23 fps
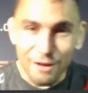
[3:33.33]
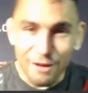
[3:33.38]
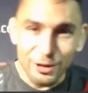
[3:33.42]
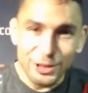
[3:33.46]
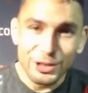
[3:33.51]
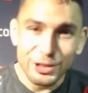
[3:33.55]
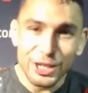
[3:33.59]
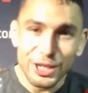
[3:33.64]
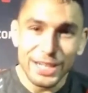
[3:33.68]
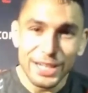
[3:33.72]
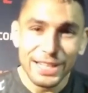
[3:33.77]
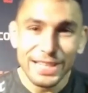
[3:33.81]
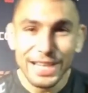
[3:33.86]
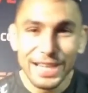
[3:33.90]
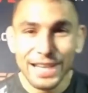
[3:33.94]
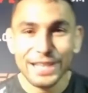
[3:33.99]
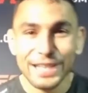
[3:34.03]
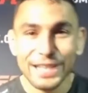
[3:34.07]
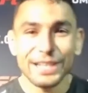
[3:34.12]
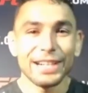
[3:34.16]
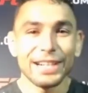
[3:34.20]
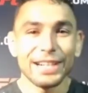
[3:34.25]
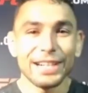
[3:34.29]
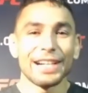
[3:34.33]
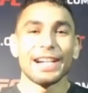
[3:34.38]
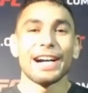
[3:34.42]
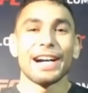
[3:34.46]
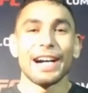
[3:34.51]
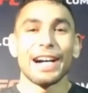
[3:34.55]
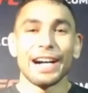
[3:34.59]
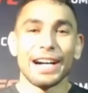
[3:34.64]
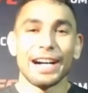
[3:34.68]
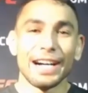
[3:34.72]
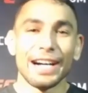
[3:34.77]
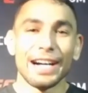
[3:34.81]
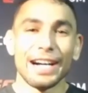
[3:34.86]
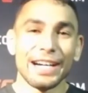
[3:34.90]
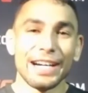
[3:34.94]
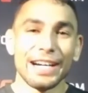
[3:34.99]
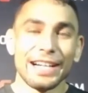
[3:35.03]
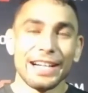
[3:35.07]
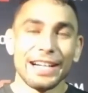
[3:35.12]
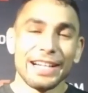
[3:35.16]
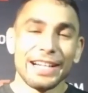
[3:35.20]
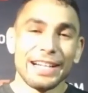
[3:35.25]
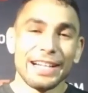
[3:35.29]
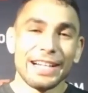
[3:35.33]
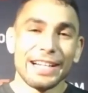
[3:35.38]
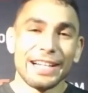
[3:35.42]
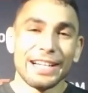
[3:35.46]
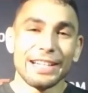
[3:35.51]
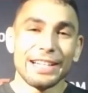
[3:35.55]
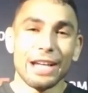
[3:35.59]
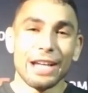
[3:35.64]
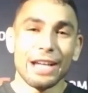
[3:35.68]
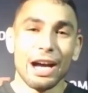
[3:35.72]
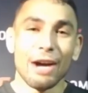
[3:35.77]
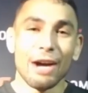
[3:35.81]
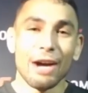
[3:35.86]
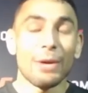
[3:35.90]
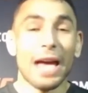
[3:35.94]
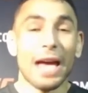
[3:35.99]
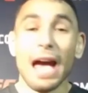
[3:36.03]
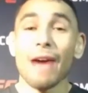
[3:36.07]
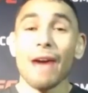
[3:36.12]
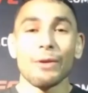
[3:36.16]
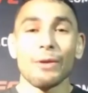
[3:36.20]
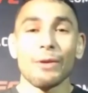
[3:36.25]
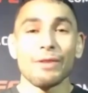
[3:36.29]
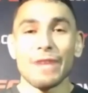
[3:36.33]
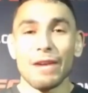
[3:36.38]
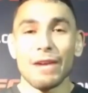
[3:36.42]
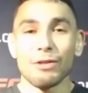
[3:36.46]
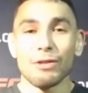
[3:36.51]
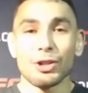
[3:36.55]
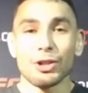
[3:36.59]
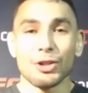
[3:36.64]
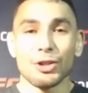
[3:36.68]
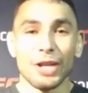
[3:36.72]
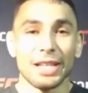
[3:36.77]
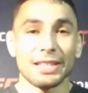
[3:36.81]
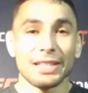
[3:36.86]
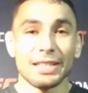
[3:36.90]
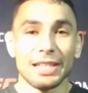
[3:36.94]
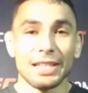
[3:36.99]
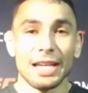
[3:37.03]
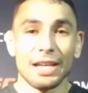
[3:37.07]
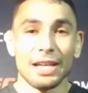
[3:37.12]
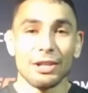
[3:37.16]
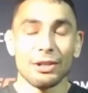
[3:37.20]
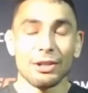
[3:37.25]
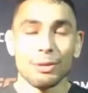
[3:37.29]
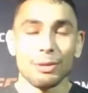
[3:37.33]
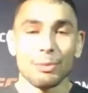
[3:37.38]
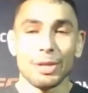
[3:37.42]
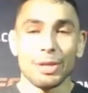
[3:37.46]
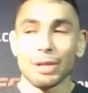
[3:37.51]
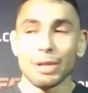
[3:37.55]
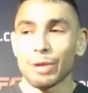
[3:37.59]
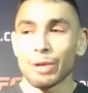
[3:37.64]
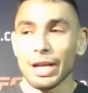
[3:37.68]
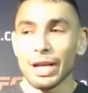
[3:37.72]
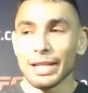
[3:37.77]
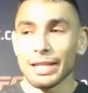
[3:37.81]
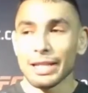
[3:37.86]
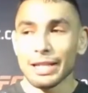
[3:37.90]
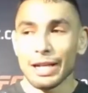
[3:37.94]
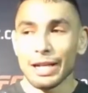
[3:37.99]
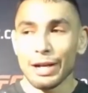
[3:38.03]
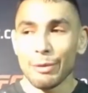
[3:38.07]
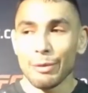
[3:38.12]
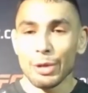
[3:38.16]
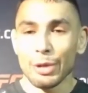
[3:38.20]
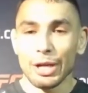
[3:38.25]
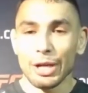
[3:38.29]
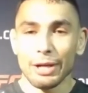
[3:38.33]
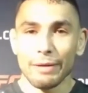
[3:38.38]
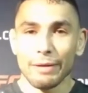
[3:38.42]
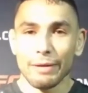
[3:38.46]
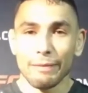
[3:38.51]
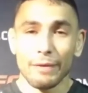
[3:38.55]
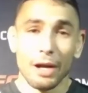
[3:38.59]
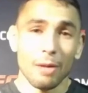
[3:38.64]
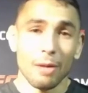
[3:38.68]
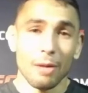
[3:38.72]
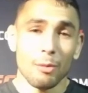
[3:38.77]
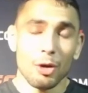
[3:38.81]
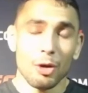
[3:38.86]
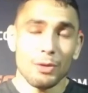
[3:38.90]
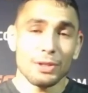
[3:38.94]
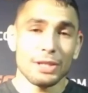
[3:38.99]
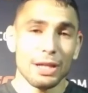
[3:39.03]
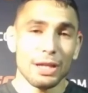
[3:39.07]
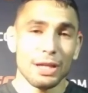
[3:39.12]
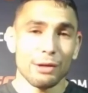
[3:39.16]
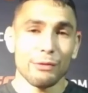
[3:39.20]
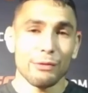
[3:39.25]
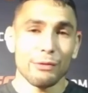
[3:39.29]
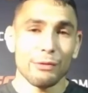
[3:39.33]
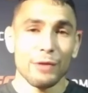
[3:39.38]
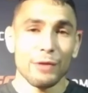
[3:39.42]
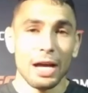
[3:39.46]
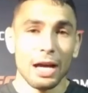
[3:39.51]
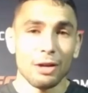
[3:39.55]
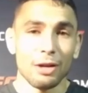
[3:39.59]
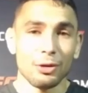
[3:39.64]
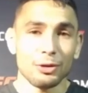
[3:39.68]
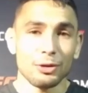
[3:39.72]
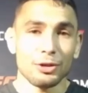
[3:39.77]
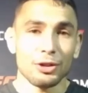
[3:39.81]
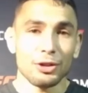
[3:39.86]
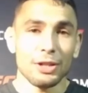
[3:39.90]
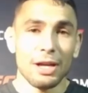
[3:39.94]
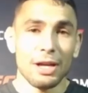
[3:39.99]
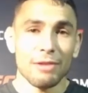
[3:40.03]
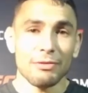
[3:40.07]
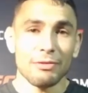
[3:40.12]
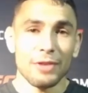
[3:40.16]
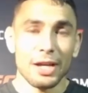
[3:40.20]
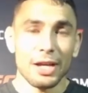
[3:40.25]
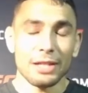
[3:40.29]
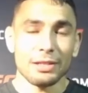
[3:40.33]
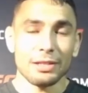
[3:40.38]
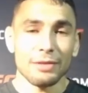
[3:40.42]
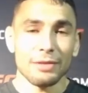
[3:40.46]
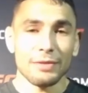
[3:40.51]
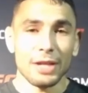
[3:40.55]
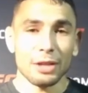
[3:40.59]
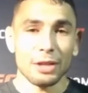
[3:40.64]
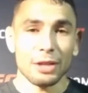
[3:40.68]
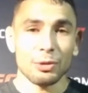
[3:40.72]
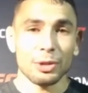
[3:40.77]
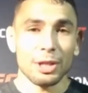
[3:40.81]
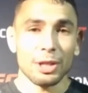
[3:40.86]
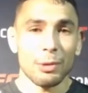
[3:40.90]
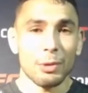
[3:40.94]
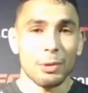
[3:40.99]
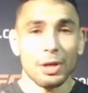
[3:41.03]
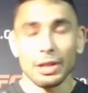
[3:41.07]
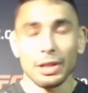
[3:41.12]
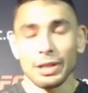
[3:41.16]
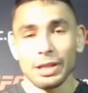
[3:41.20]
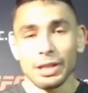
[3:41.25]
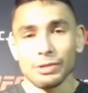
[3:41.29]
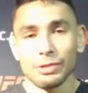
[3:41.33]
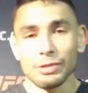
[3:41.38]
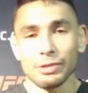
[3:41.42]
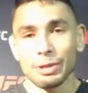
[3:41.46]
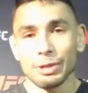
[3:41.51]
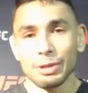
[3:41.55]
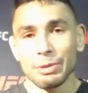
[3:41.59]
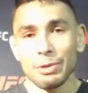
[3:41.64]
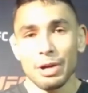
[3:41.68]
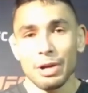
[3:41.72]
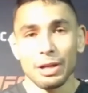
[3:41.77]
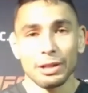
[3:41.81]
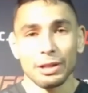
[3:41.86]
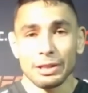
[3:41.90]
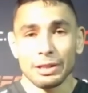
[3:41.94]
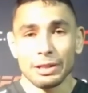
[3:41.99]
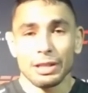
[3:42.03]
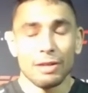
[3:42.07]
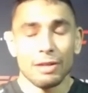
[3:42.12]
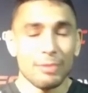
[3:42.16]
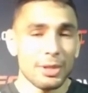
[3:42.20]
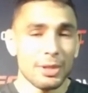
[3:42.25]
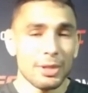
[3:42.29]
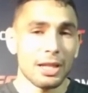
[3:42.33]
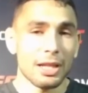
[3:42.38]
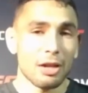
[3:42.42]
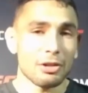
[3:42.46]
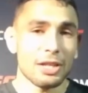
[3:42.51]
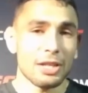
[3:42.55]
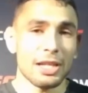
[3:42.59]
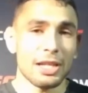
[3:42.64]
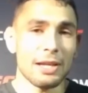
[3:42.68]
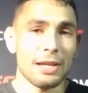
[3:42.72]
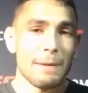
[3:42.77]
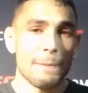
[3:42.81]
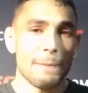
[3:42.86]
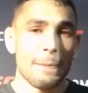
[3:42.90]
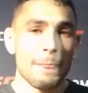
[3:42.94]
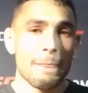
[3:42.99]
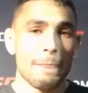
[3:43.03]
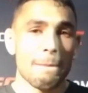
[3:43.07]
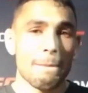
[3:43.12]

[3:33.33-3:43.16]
never trained together. Yeah. Uh, uh, we have we've never trained together, me and Brandon. Uh, but I'm always down to fight. I don't turn down fights. If that's what they want. That's what they want. If you give me, then I'll take it.